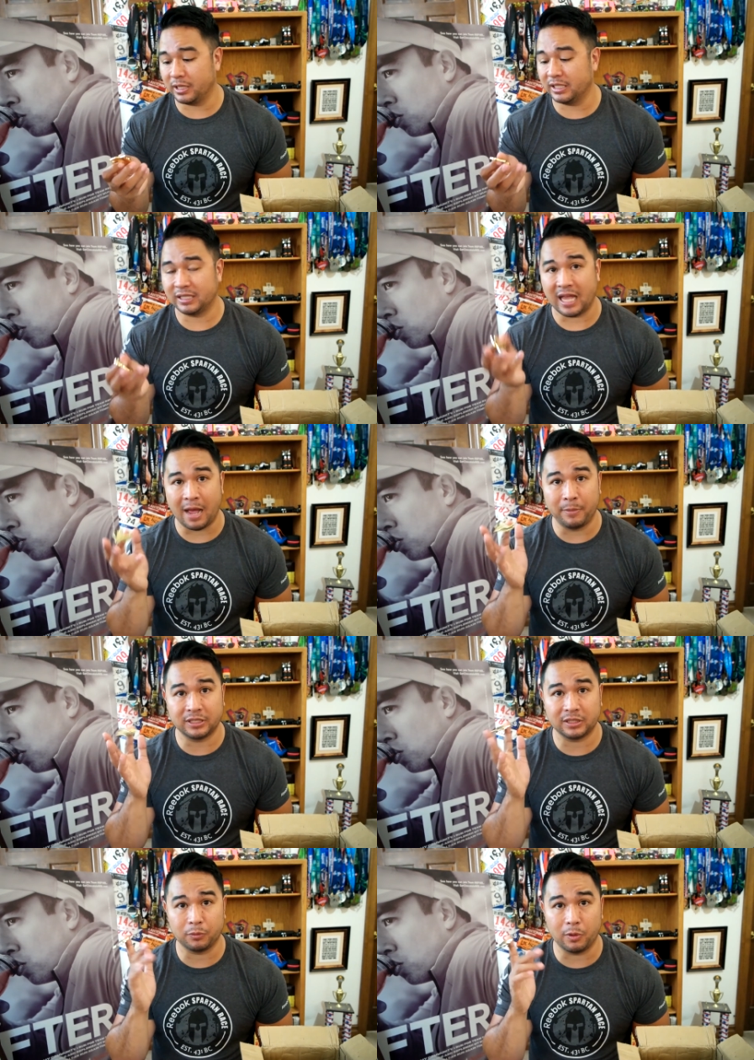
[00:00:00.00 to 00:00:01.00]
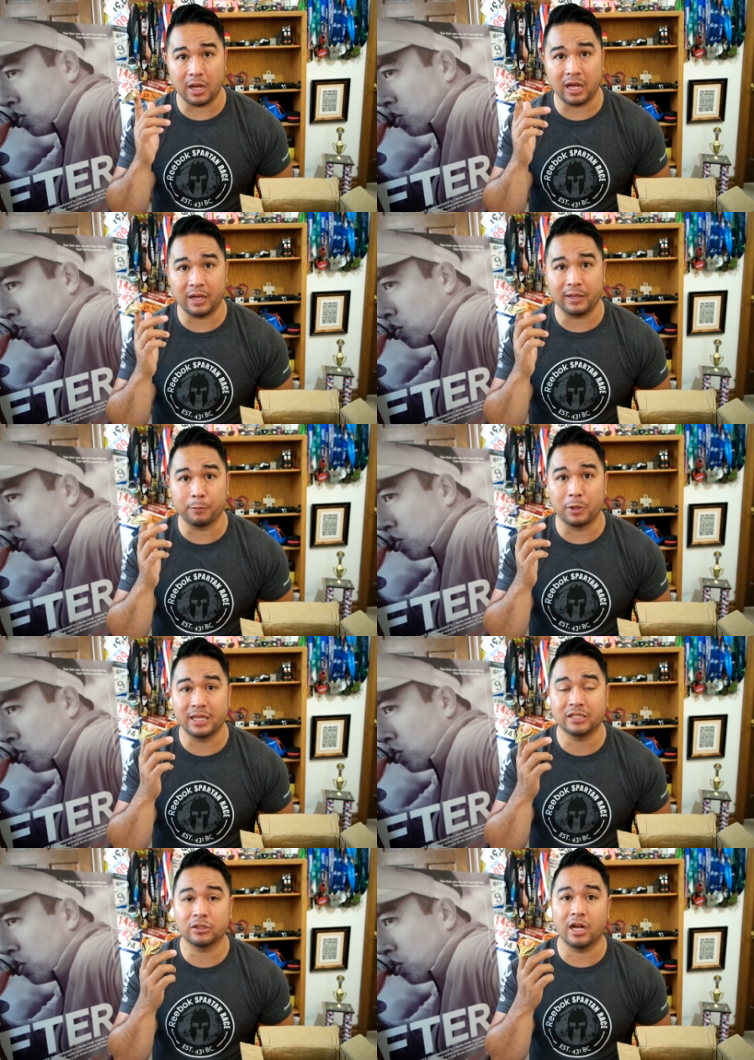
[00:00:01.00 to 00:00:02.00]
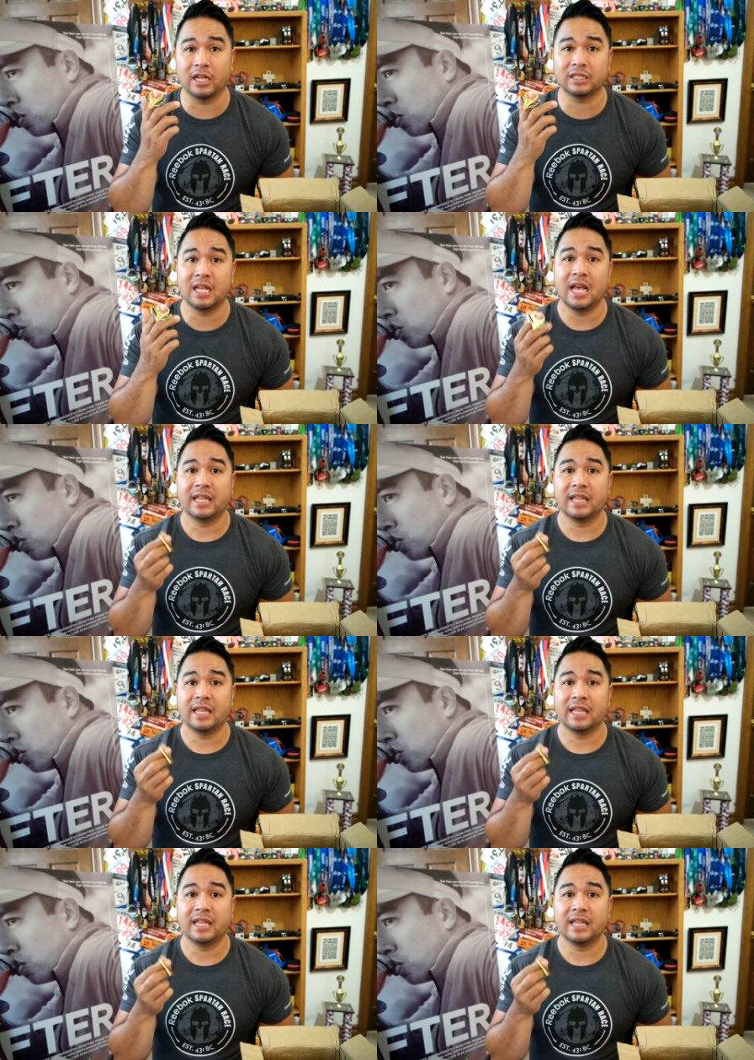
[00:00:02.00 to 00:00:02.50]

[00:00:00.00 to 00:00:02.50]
these, how much uh, one of these costs.